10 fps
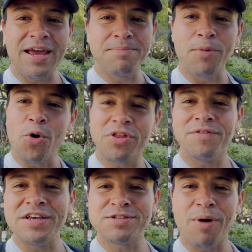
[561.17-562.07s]
in both
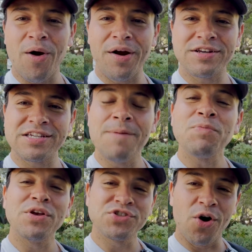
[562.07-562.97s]
of these parks,
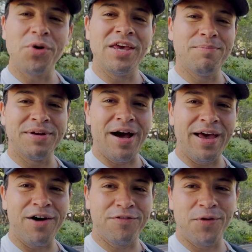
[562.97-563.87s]
so keep an
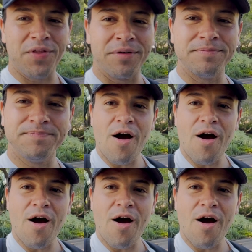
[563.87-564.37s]
eye out for them.